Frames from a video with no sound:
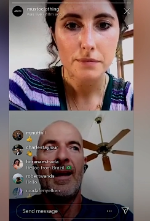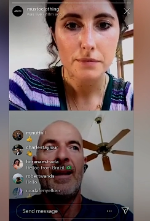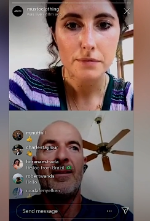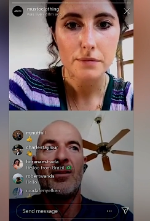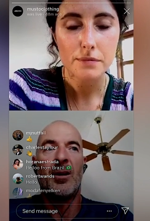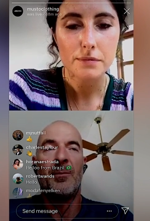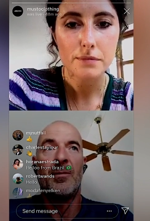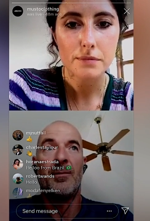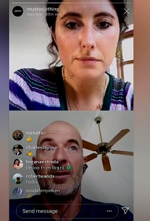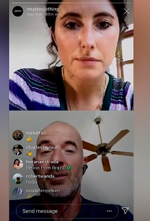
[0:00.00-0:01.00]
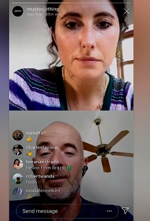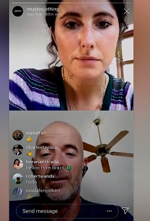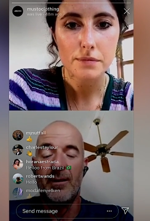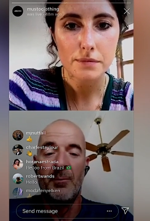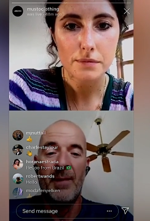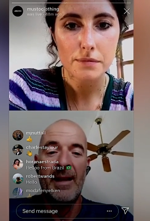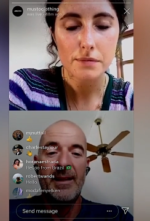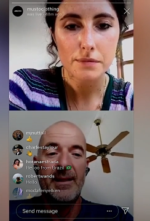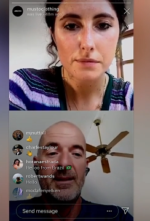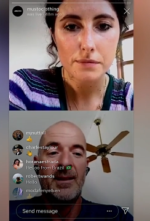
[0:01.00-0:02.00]
Speaker 1: terms of there are still
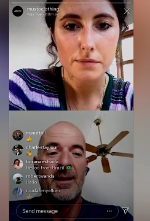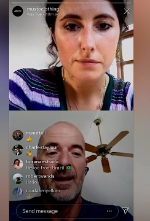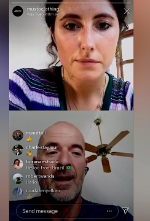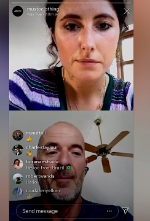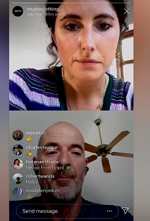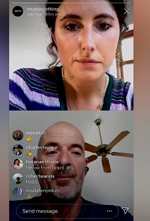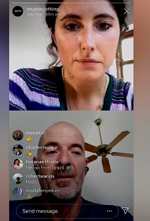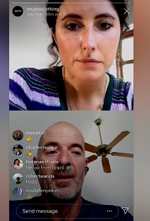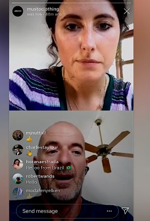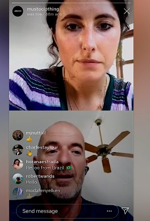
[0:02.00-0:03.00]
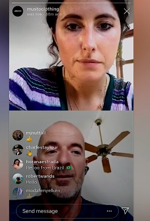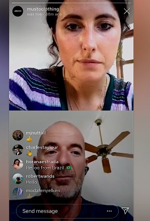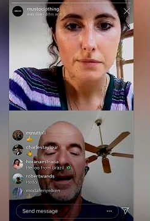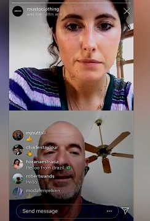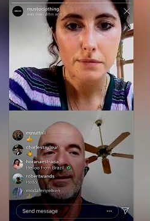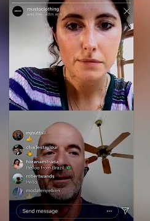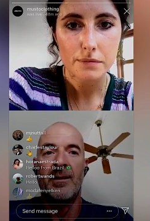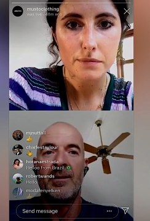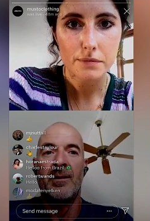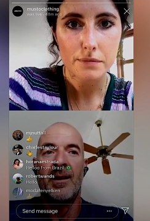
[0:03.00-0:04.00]
many um, indirect and
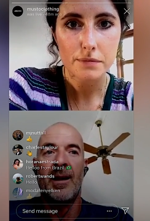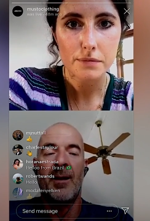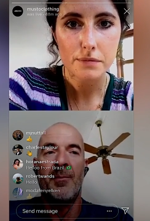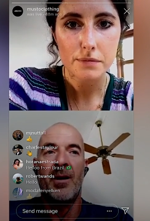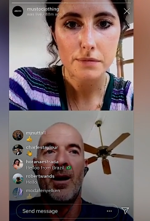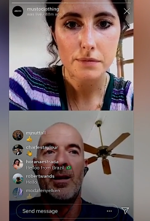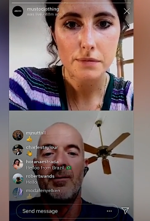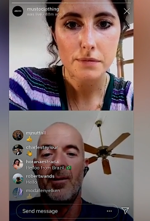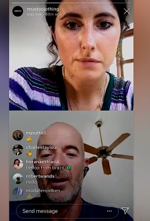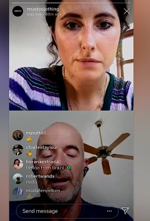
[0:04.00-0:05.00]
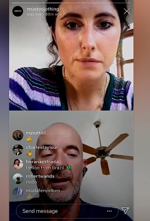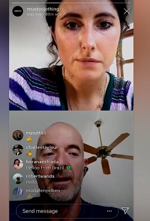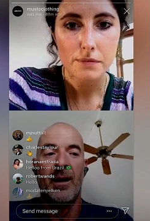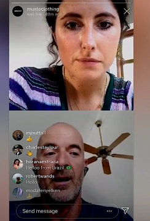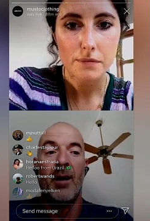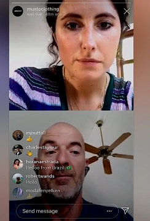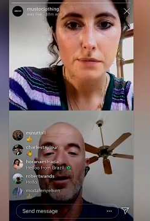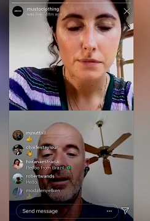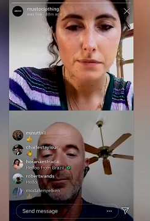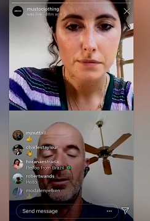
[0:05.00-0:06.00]
um, unavo uh,
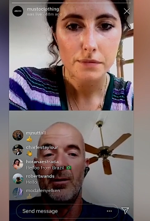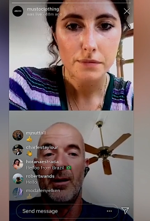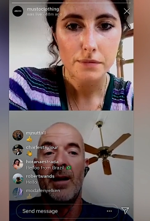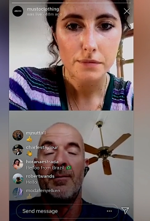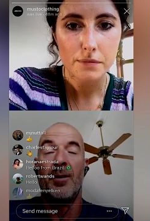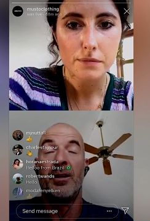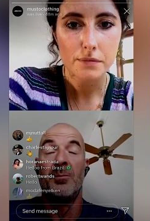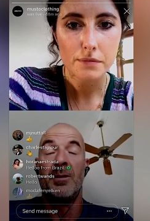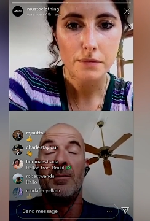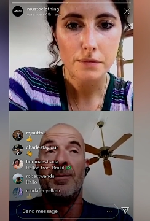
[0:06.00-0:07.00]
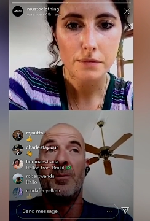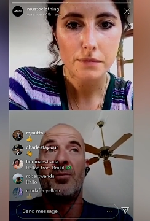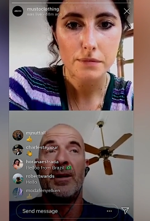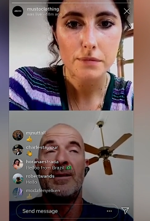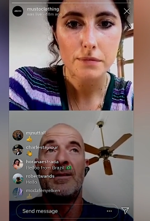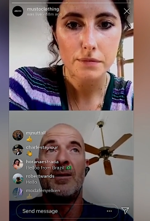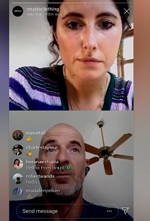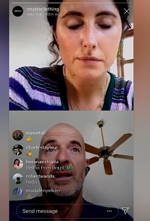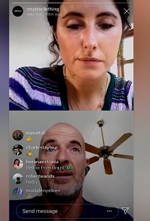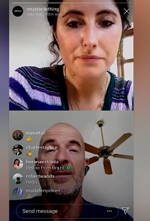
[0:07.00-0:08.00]
avoidable, unavoidable footprints that we
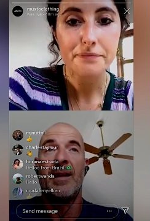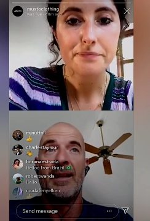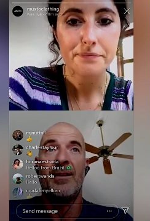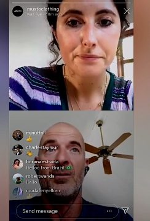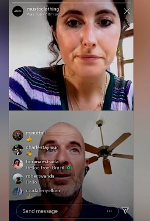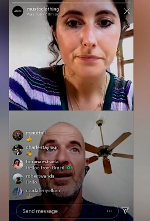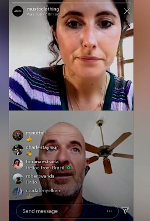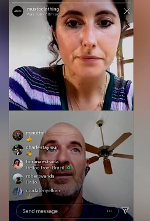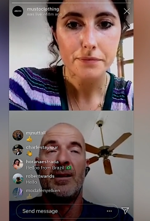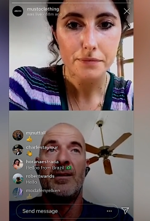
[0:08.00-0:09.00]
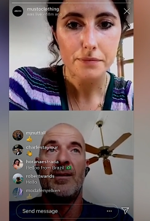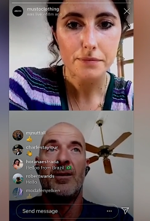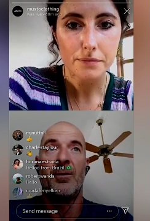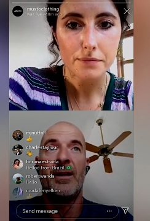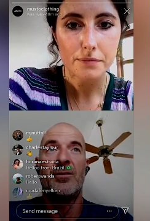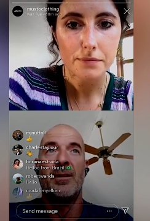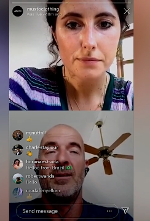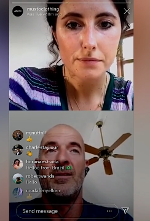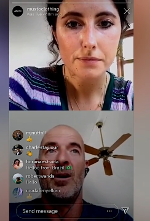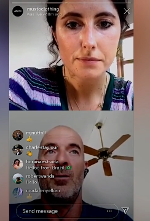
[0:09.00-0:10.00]
need to take into, into consideration. And
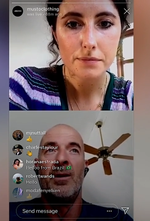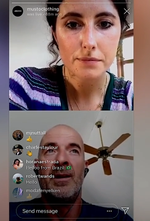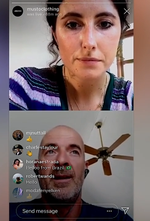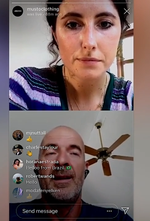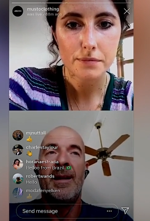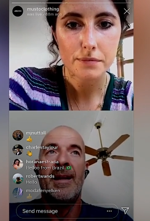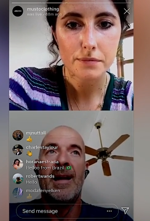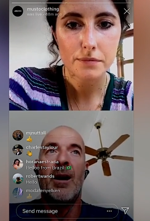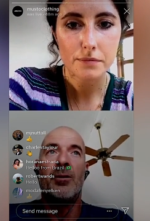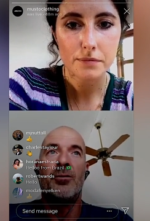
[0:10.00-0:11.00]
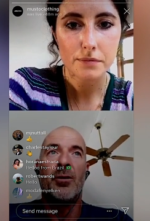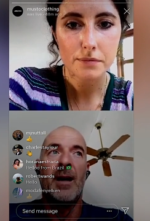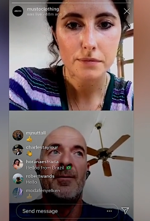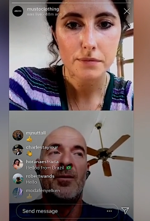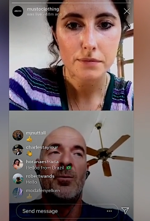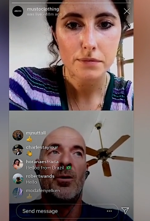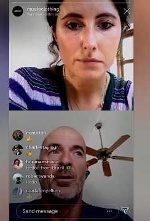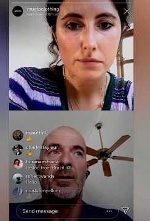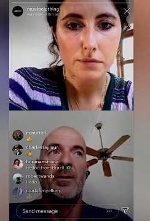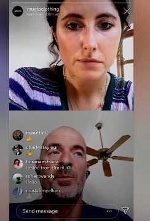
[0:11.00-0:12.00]
so in our drive
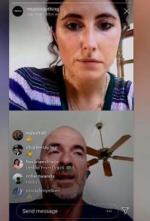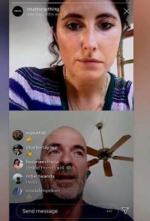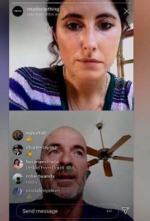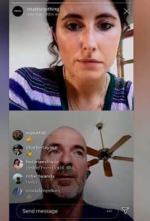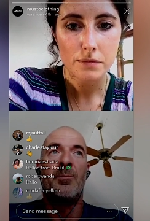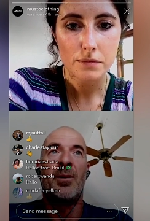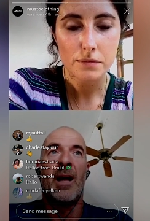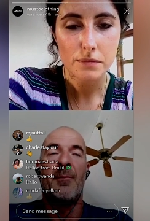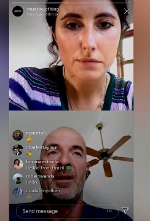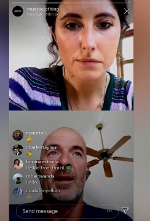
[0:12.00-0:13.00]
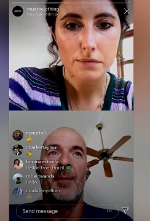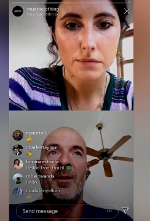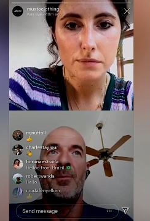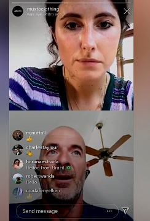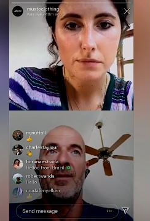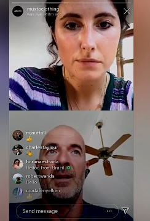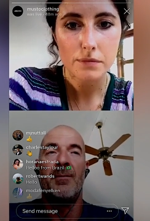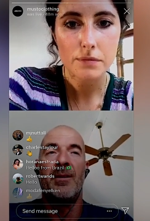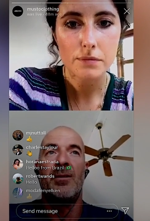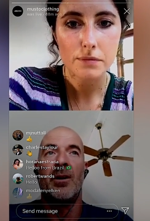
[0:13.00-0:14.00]
towards being clim climate positive,
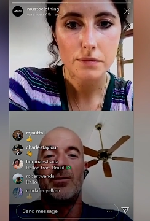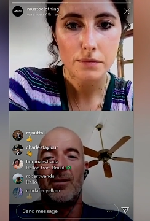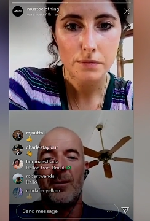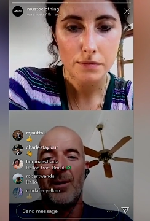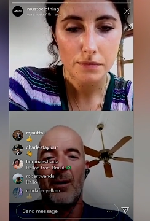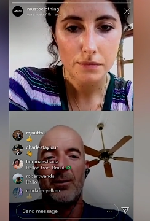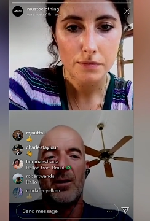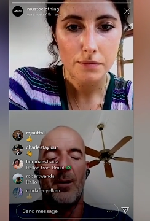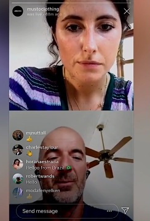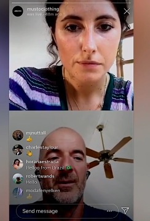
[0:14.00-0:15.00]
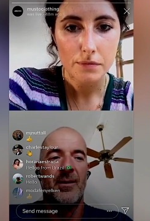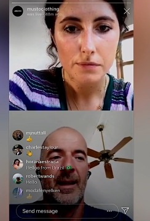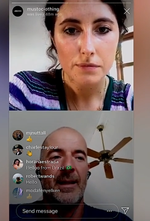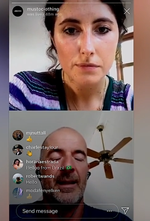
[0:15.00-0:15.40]
it's not just about compensating